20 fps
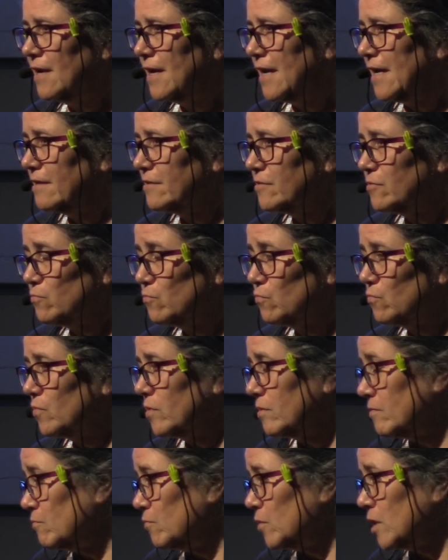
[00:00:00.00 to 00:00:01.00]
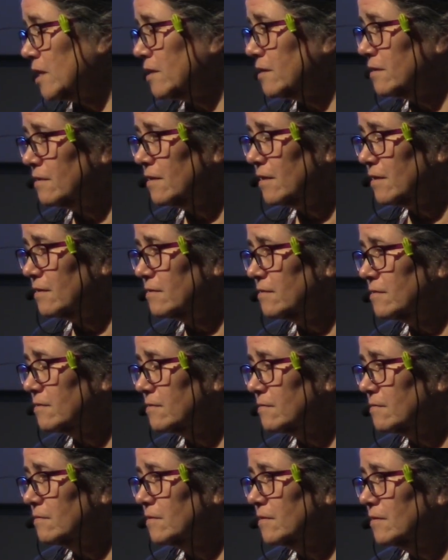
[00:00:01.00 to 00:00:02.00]
and
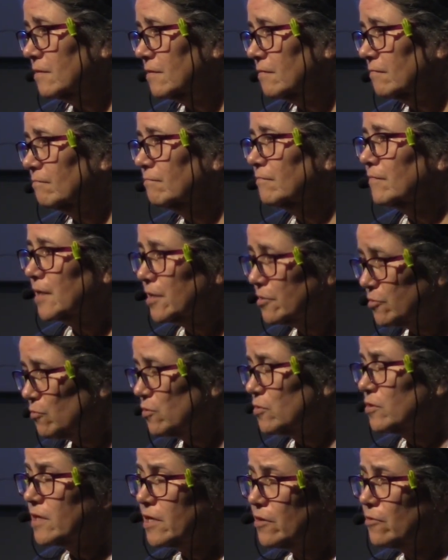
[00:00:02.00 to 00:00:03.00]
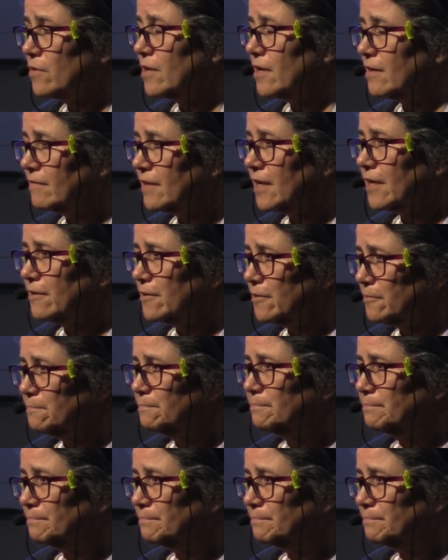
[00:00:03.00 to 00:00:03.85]
it's good to hear that. Thank you.